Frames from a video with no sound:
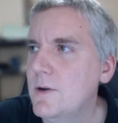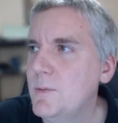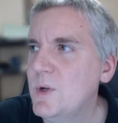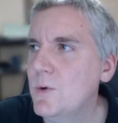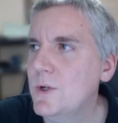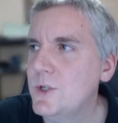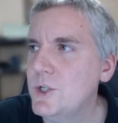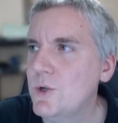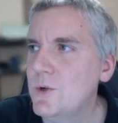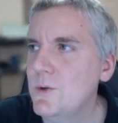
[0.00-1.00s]
let me go ahead and
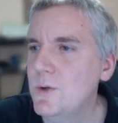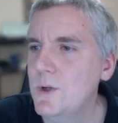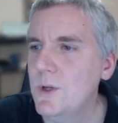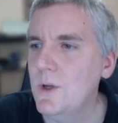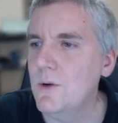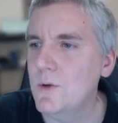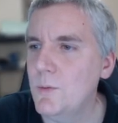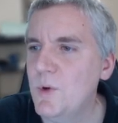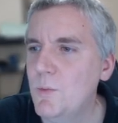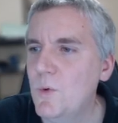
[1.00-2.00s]
show you a little
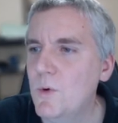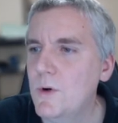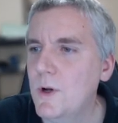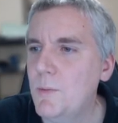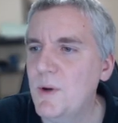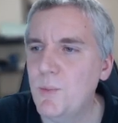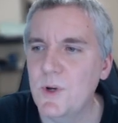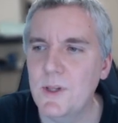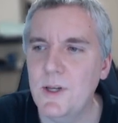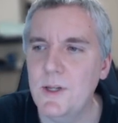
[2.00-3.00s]
bit more about
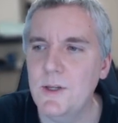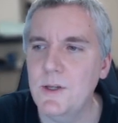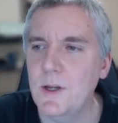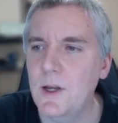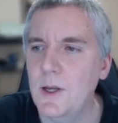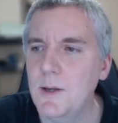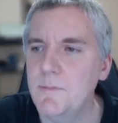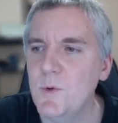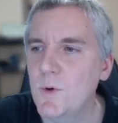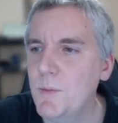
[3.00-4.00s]
bringing that in.
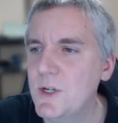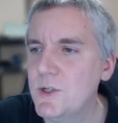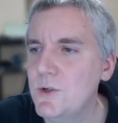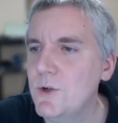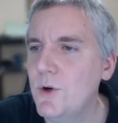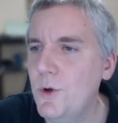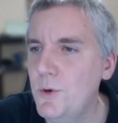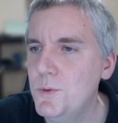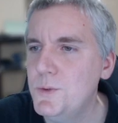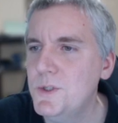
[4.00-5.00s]
You want to make sure you
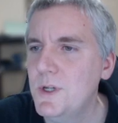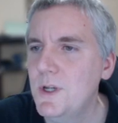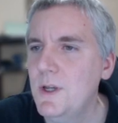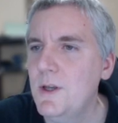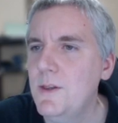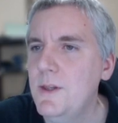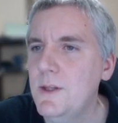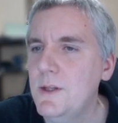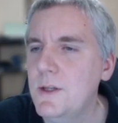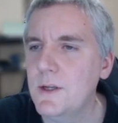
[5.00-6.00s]
close
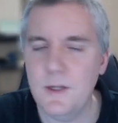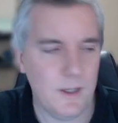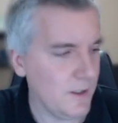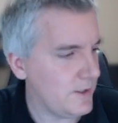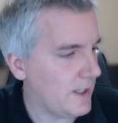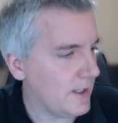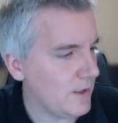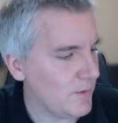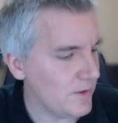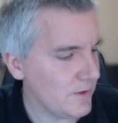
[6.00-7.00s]
the
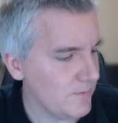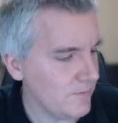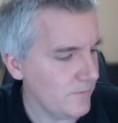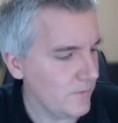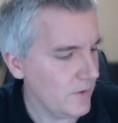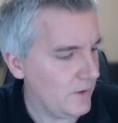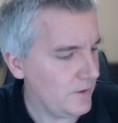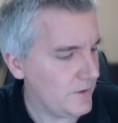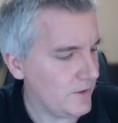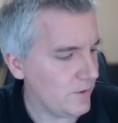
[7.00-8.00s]
document.
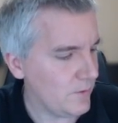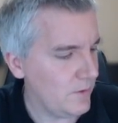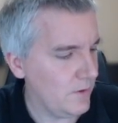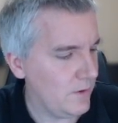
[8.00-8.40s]
So